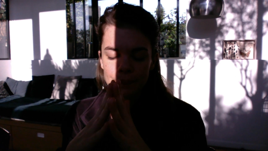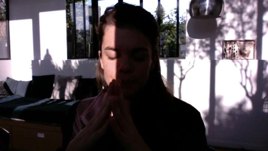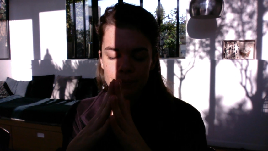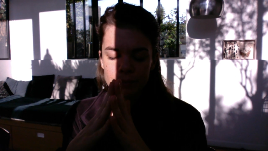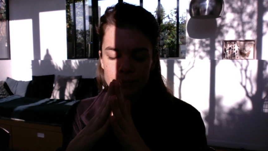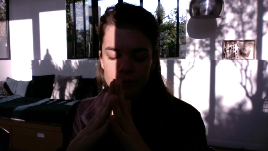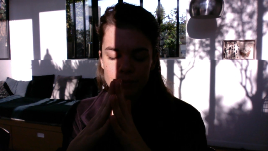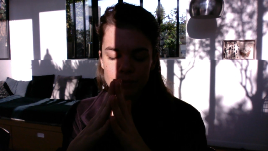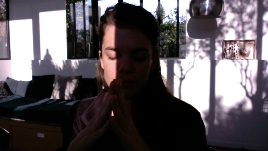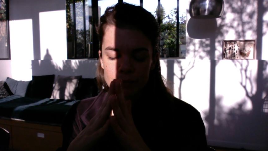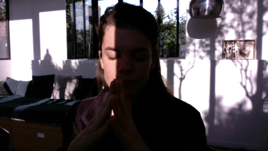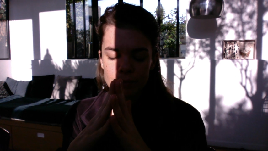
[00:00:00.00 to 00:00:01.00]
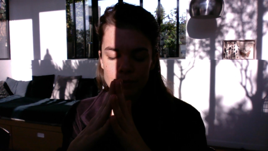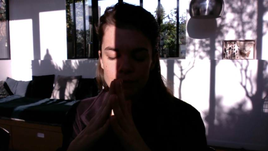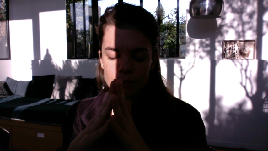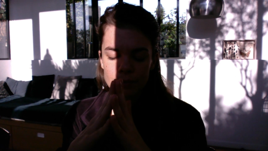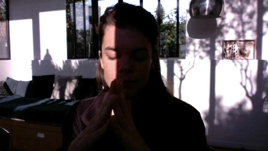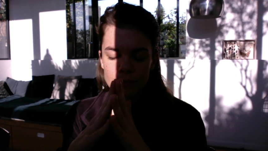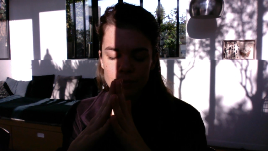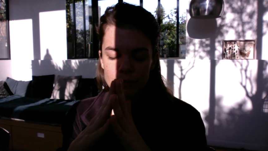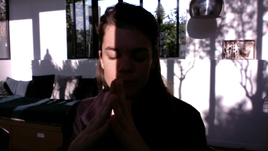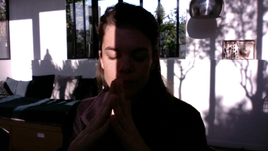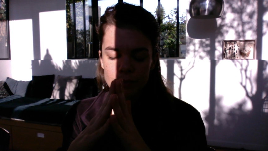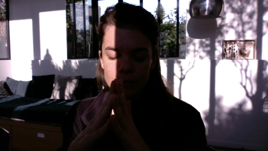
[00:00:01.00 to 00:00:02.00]

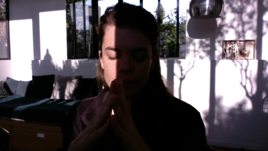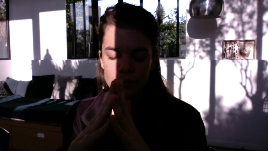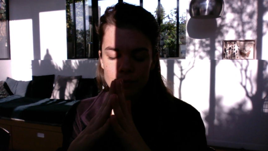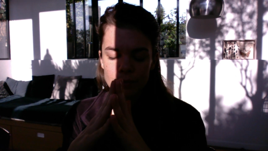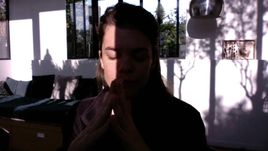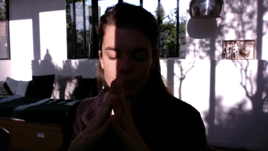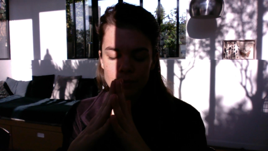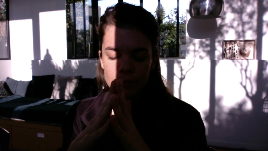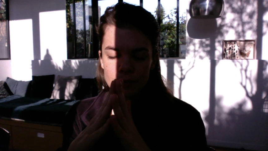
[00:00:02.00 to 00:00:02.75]
Nothing is said.